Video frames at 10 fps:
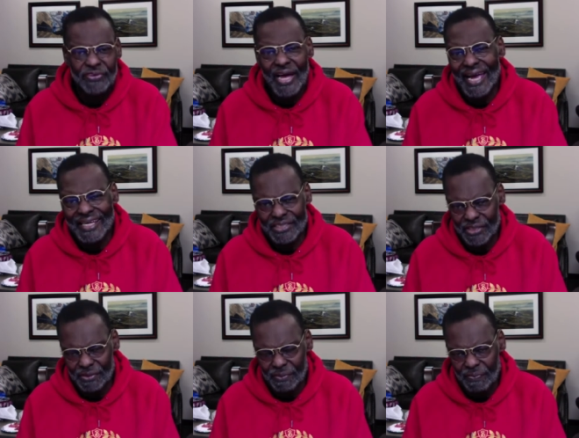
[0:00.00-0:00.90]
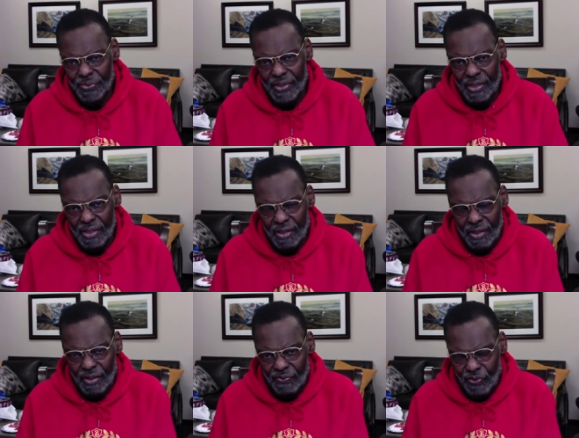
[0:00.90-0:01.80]
thank you
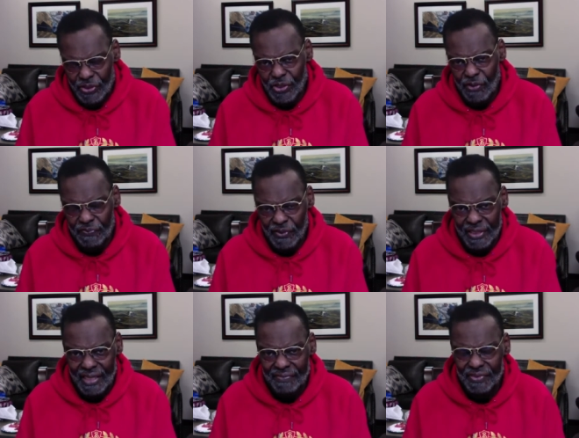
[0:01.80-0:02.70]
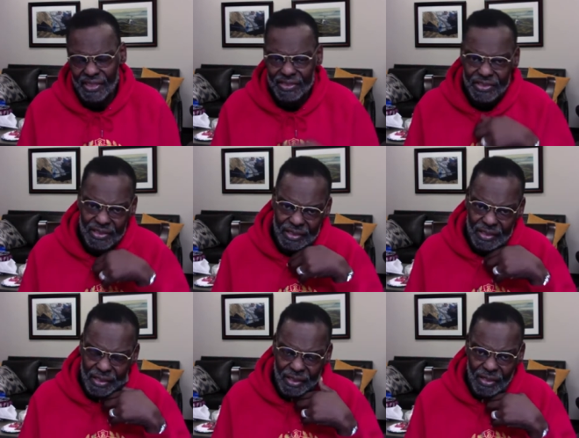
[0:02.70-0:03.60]
for your forgiveness.
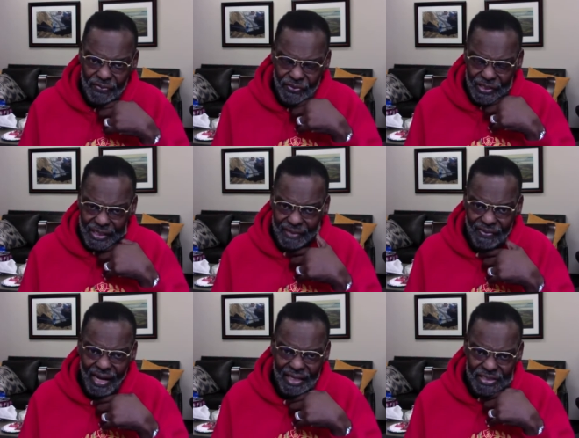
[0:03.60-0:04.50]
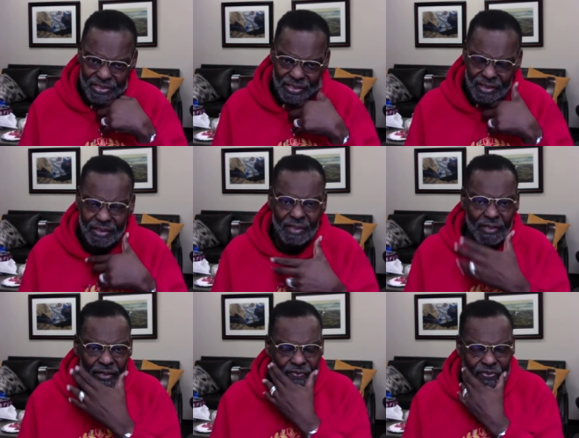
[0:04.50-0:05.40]
Forgive us
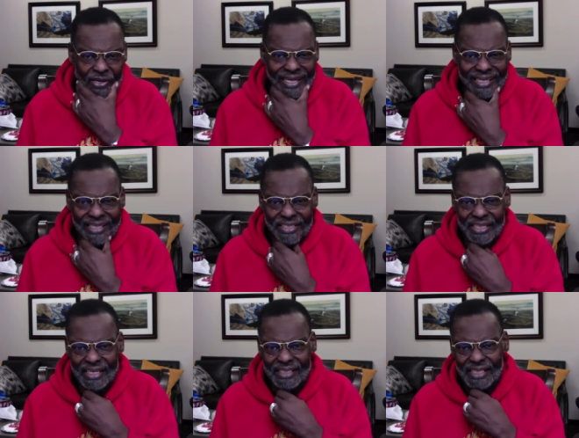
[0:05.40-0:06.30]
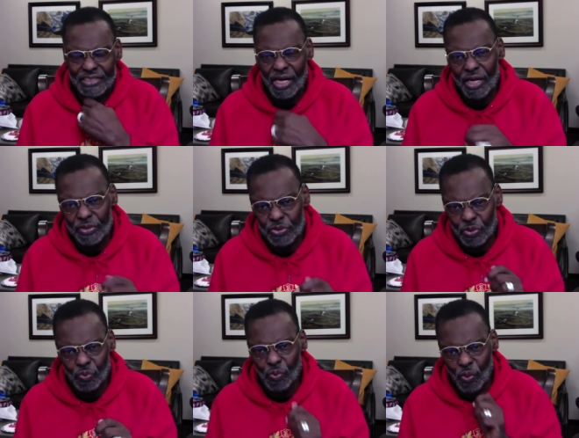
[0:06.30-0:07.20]
for anything that's
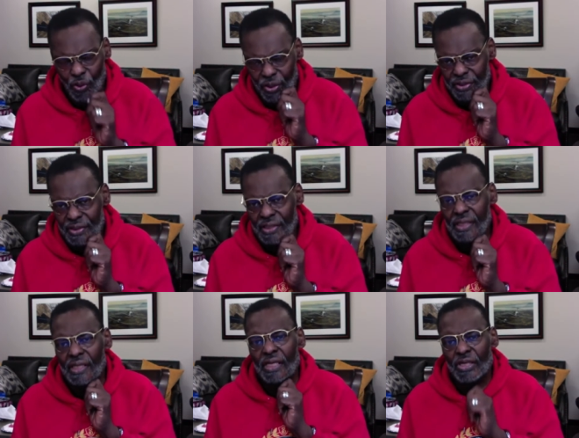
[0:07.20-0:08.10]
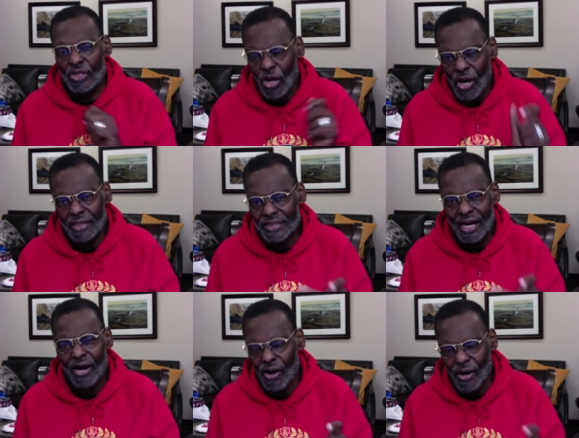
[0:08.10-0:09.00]
untoward. Cause
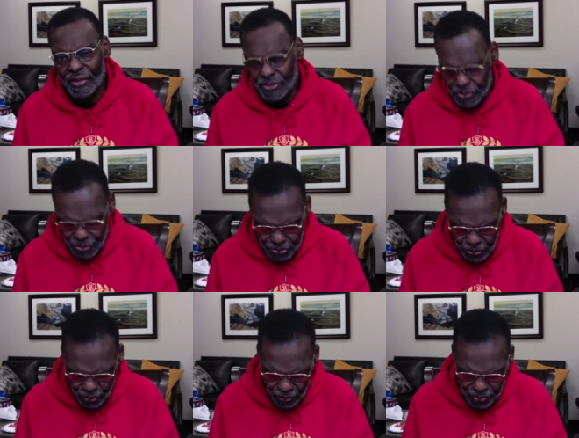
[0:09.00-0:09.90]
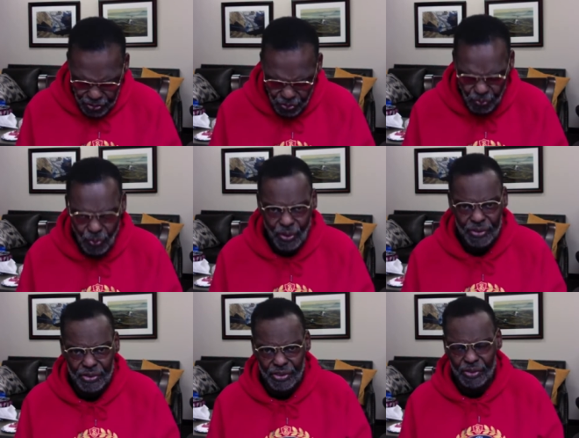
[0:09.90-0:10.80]
our hearts to turn toward
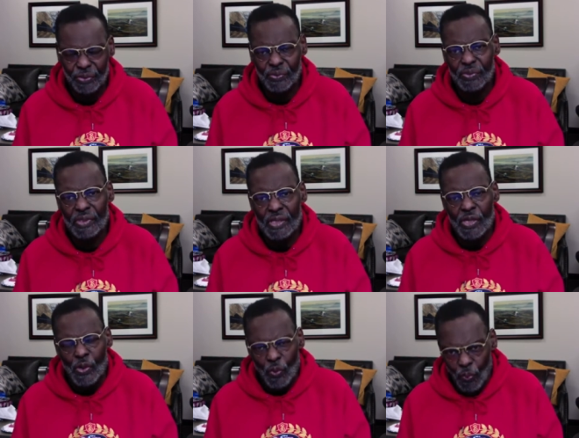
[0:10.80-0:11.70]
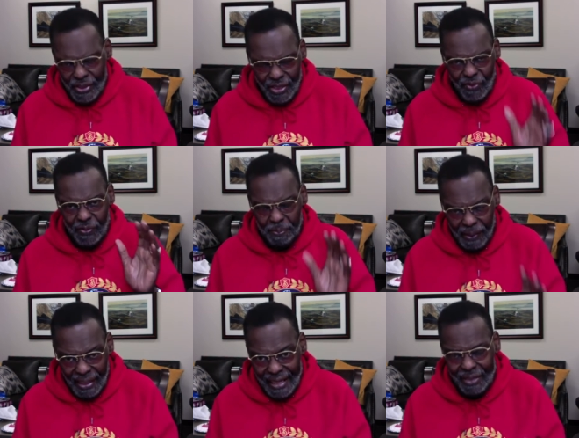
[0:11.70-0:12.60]
you. We know the
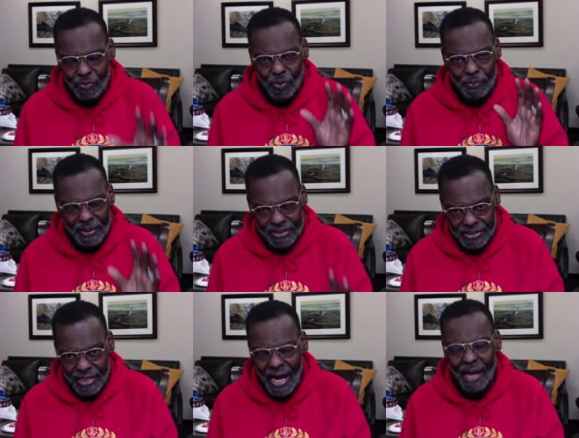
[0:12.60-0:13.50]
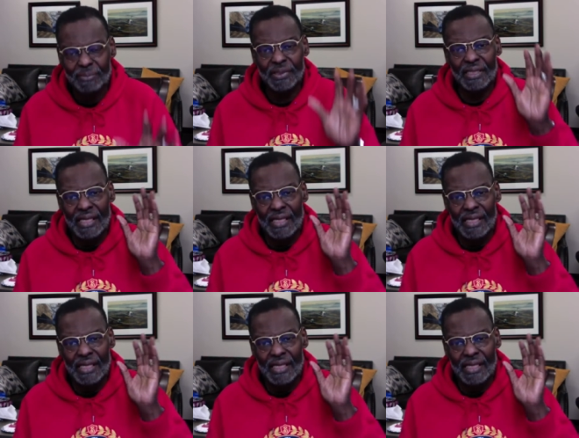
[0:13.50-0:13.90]
plague will be stopped